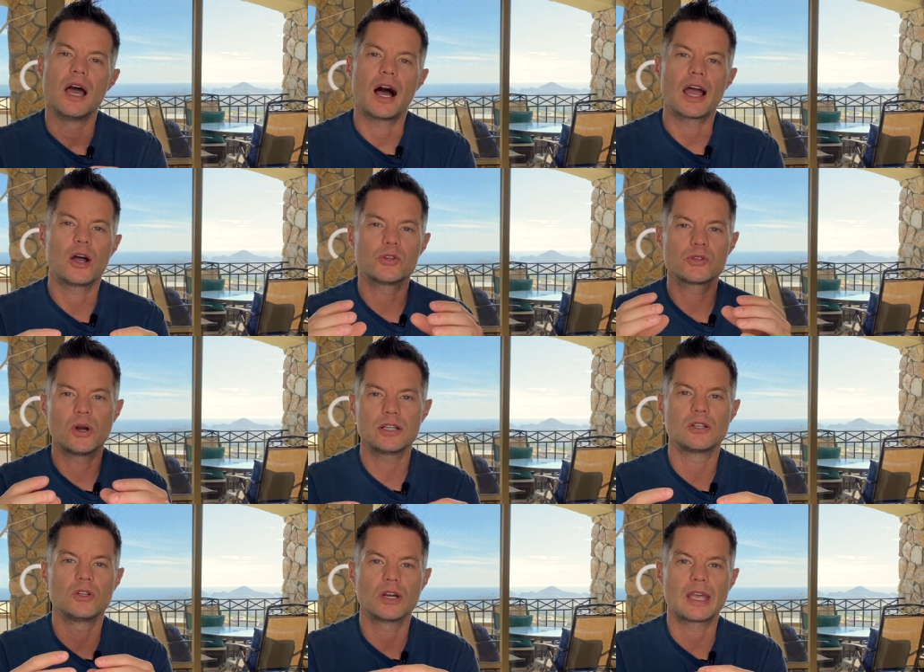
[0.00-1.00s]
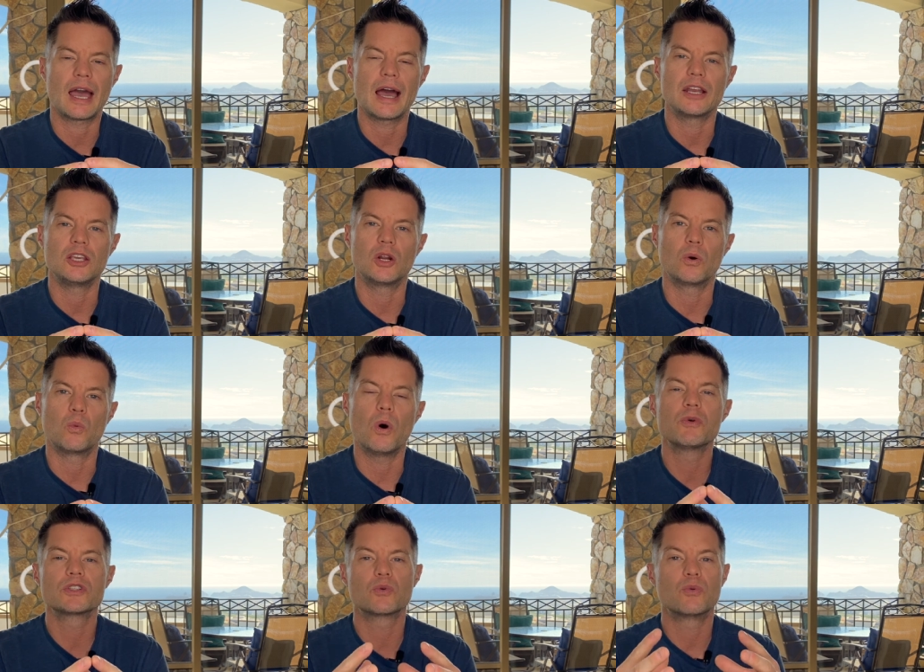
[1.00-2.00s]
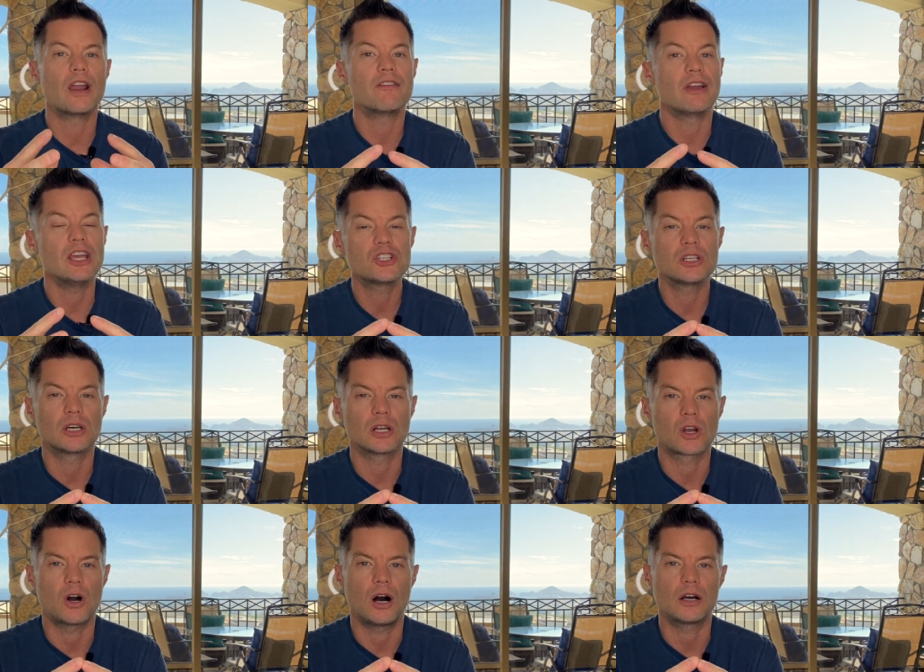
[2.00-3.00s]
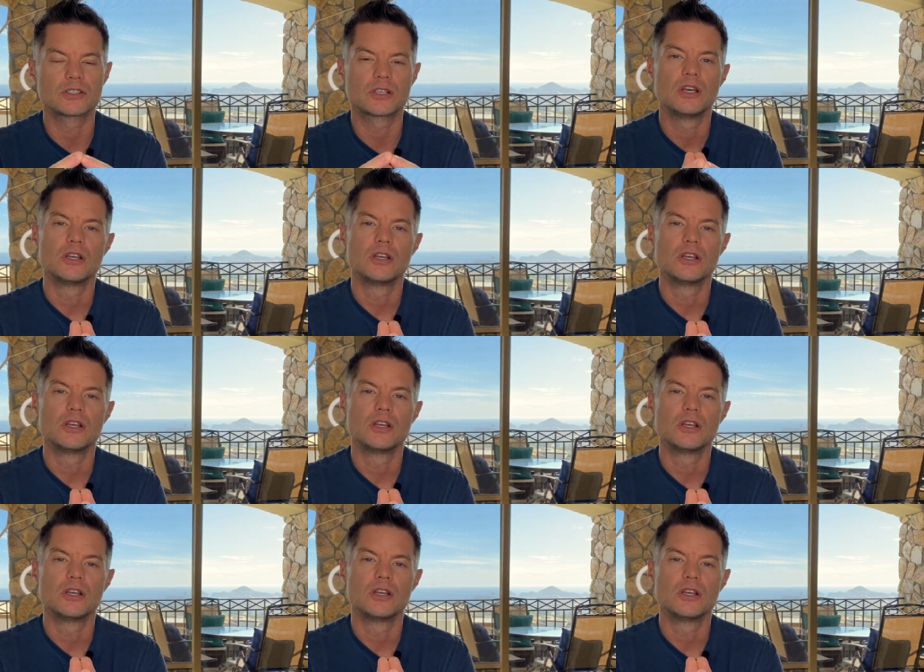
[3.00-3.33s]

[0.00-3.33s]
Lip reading: I also had to look at, you know, what was the renovation going to cost?